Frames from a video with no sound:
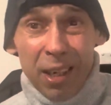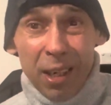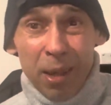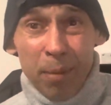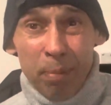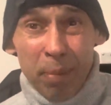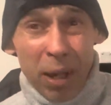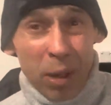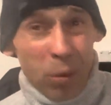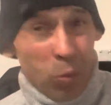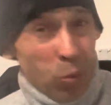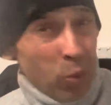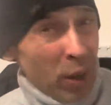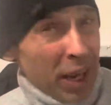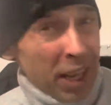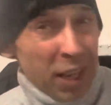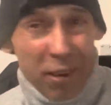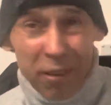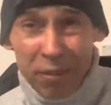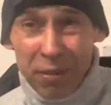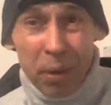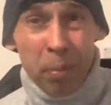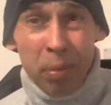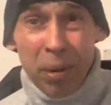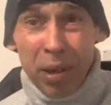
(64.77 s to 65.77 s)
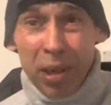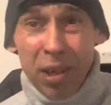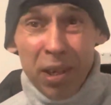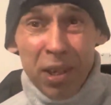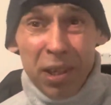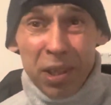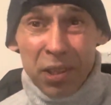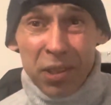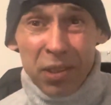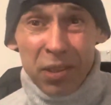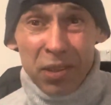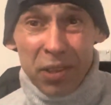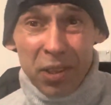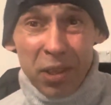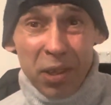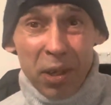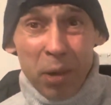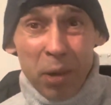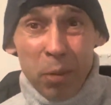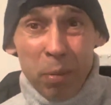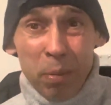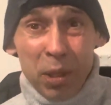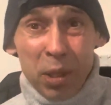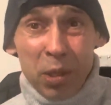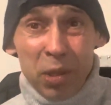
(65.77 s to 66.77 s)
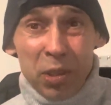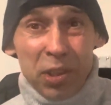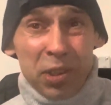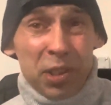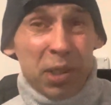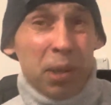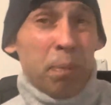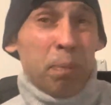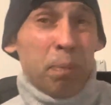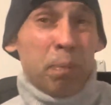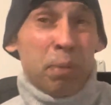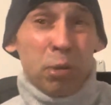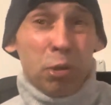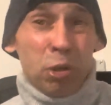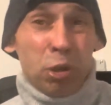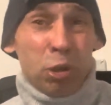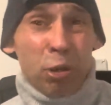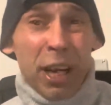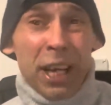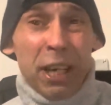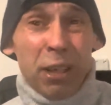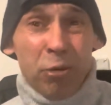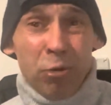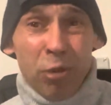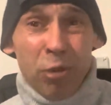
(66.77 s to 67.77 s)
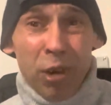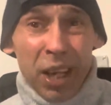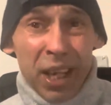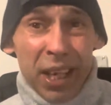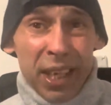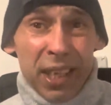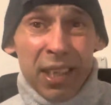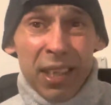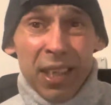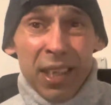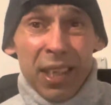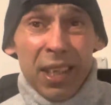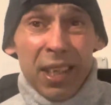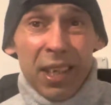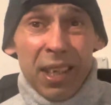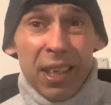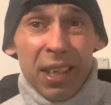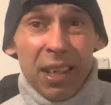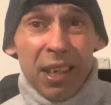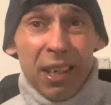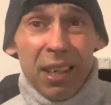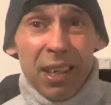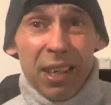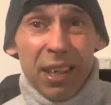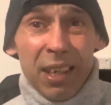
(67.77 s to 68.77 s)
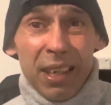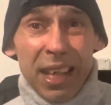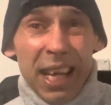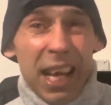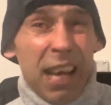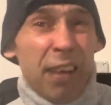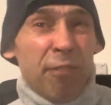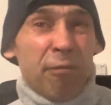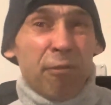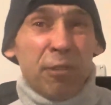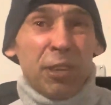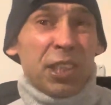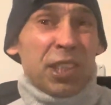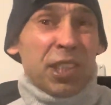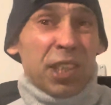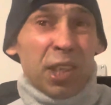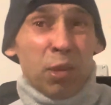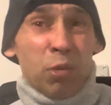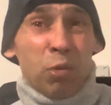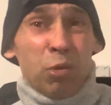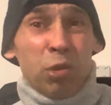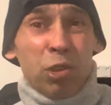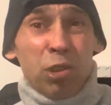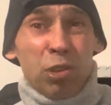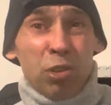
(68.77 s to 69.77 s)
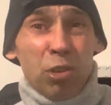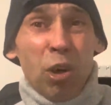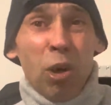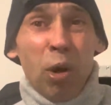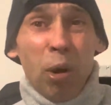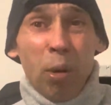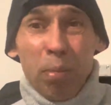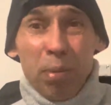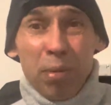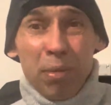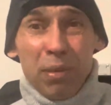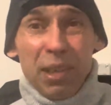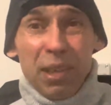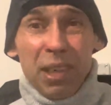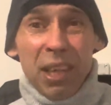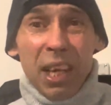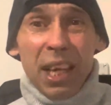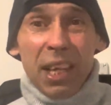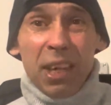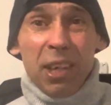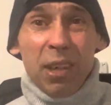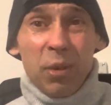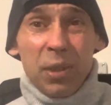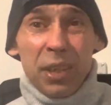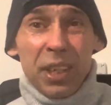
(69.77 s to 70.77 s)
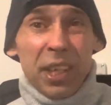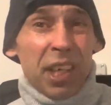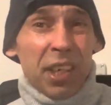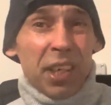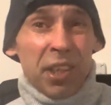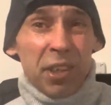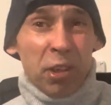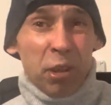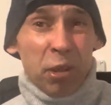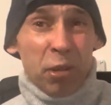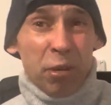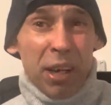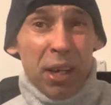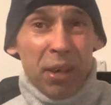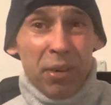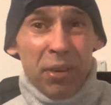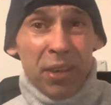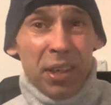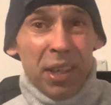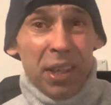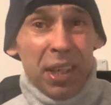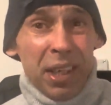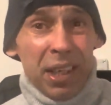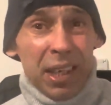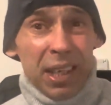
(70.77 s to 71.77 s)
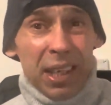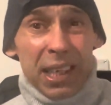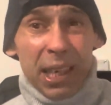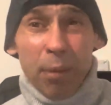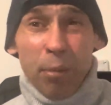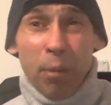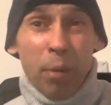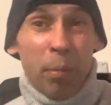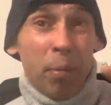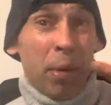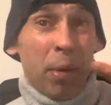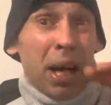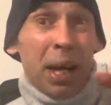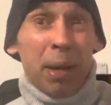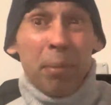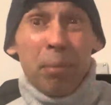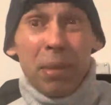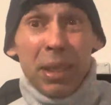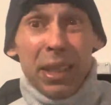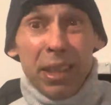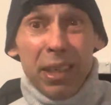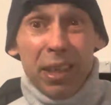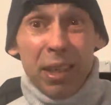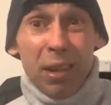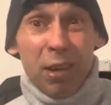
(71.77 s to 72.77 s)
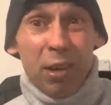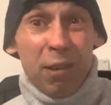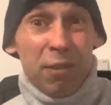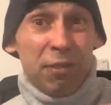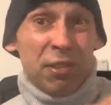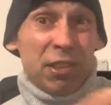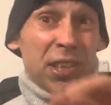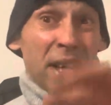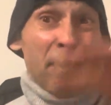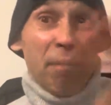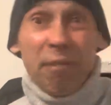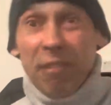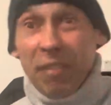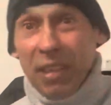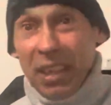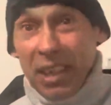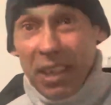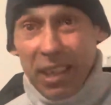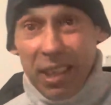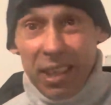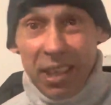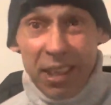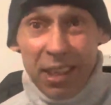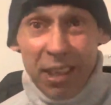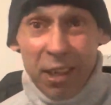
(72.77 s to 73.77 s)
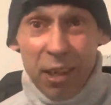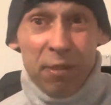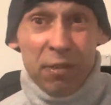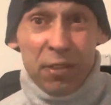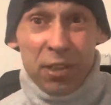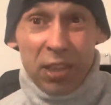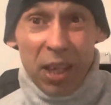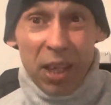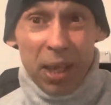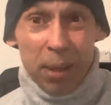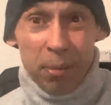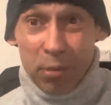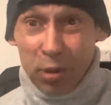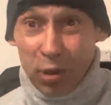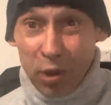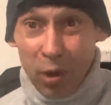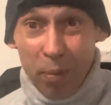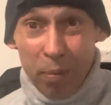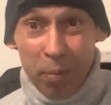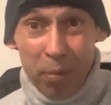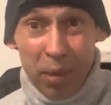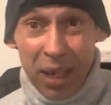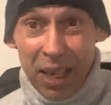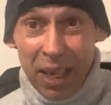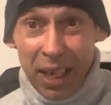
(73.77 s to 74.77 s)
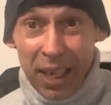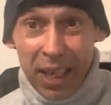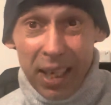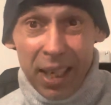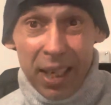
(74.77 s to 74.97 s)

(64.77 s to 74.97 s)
by way of the past, you know, because a simple train ride, every single stop, like on the underground, can remind me of something of times gone by,